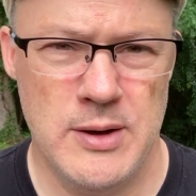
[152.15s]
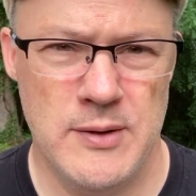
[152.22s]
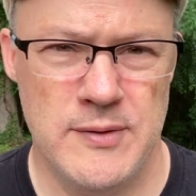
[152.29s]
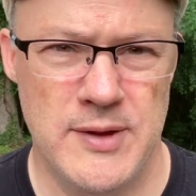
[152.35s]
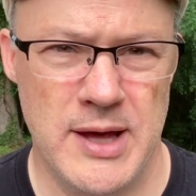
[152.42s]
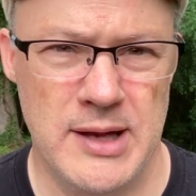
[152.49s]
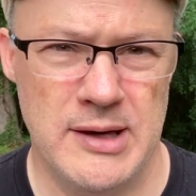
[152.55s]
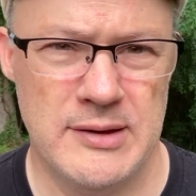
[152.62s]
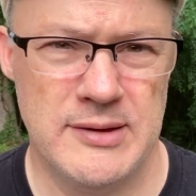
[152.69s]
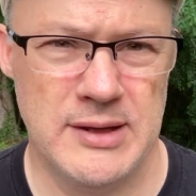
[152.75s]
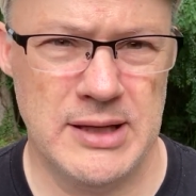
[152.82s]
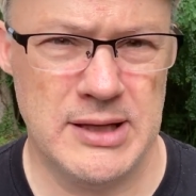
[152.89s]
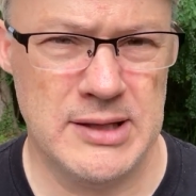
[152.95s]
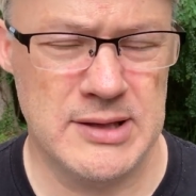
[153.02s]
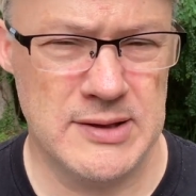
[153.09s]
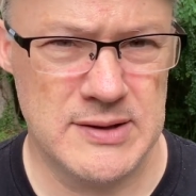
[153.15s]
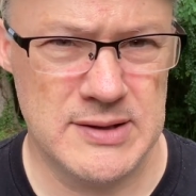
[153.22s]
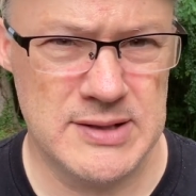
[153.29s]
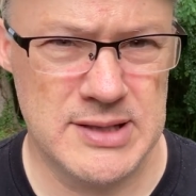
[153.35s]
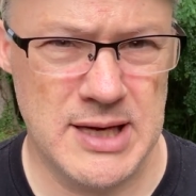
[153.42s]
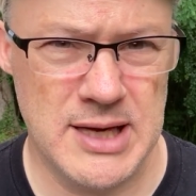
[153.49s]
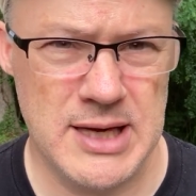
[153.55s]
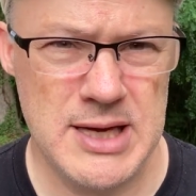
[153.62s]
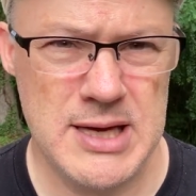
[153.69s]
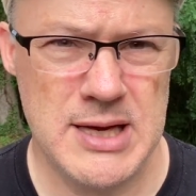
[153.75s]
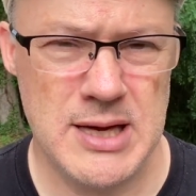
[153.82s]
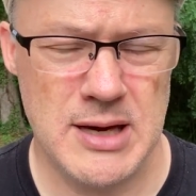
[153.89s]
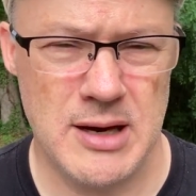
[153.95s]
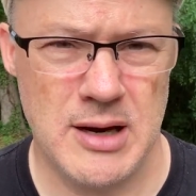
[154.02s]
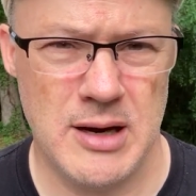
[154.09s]
that at the end of the day,
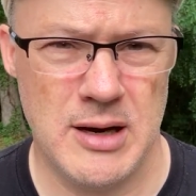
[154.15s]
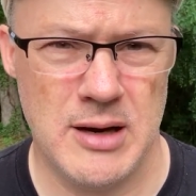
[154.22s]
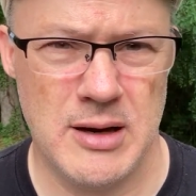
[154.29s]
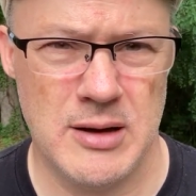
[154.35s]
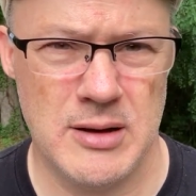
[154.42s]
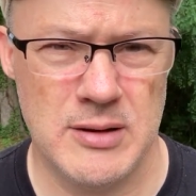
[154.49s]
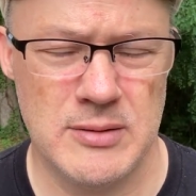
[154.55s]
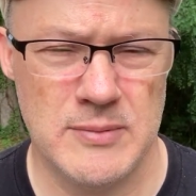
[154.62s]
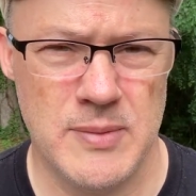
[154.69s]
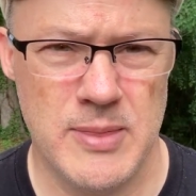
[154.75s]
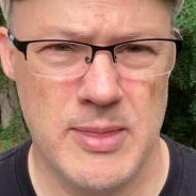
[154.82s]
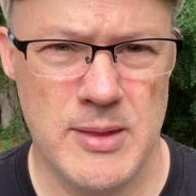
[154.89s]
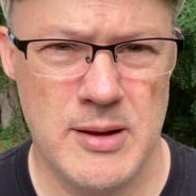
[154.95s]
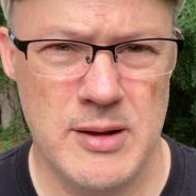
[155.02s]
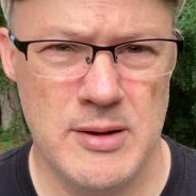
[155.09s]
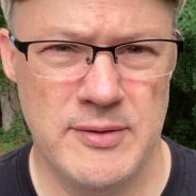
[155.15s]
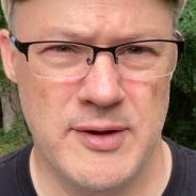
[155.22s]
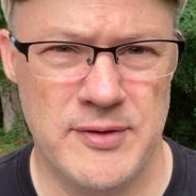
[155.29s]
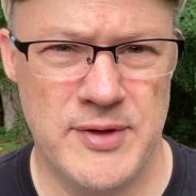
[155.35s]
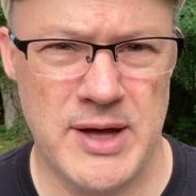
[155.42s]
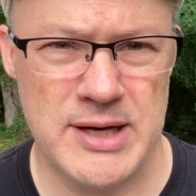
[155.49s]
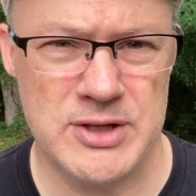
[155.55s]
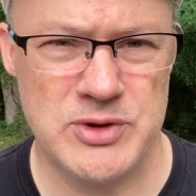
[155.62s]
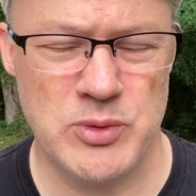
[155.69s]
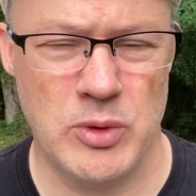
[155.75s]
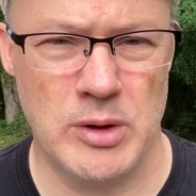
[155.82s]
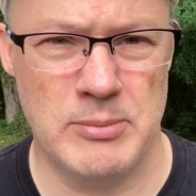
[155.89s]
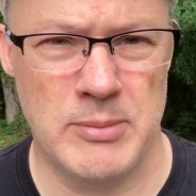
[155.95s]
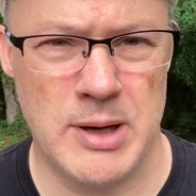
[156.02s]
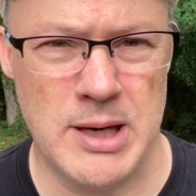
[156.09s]
uh, that that is
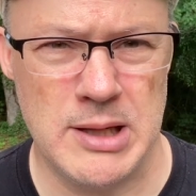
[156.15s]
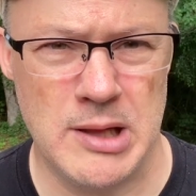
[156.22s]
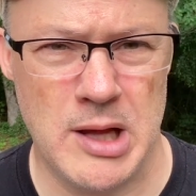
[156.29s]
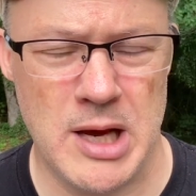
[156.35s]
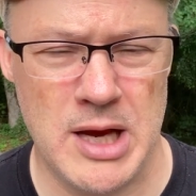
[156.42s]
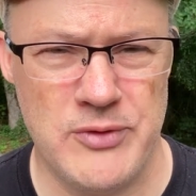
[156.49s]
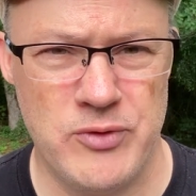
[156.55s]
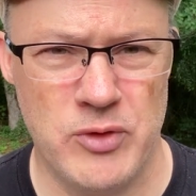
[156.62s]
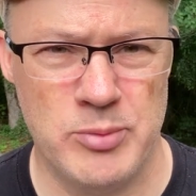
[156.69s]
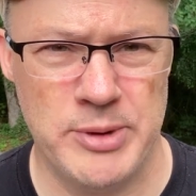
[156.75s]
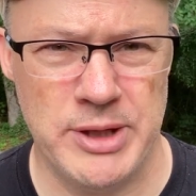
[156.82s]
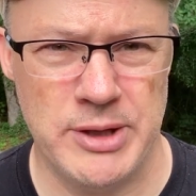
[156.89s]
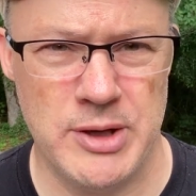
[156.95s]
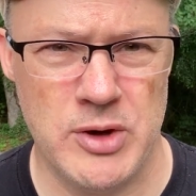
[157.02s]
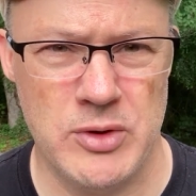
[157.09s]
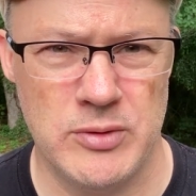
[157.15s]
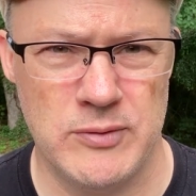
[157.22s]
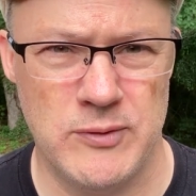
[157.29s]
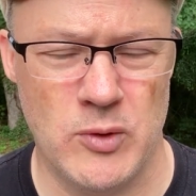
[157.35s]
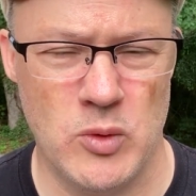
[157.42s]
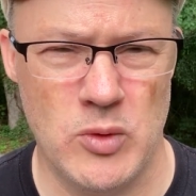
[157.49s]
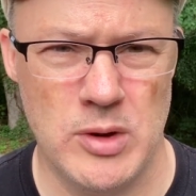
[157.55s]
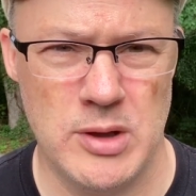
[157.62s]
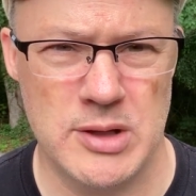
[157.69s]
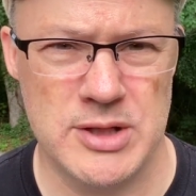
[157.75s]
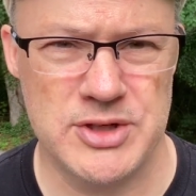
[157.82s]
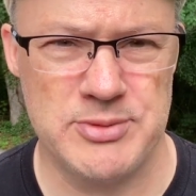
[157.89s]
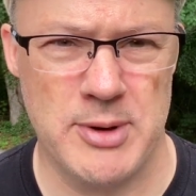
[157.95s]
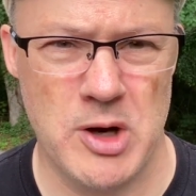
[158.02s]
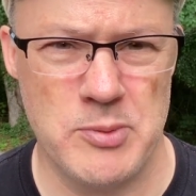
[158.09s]
what my life will be known for. And
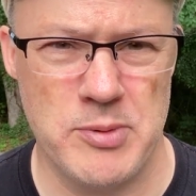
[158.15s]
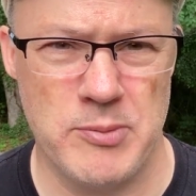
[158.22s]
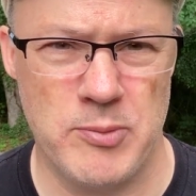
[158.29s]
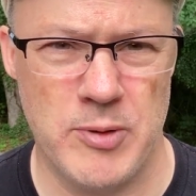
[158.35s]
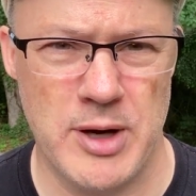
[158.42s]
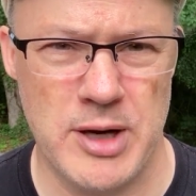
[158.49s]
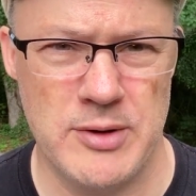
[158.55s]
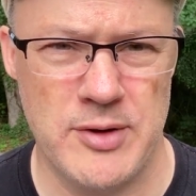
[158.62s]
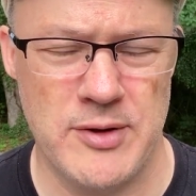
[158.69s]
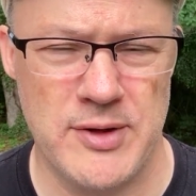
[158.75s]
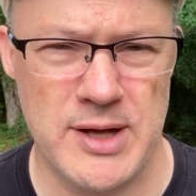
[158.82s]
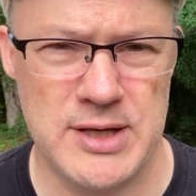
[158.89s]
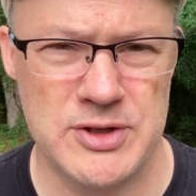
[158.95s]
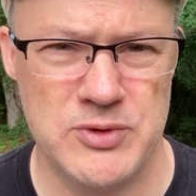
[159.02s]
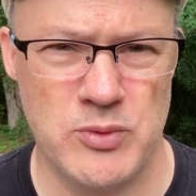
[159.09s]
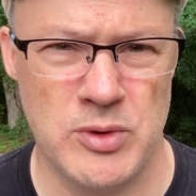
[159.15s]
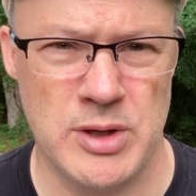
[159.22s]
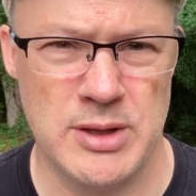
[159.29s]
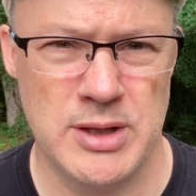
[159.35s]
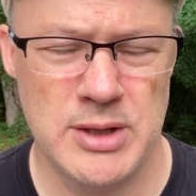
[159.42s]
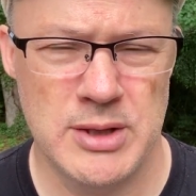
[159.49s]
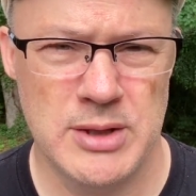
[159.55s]
it's my hope and prayer that that is what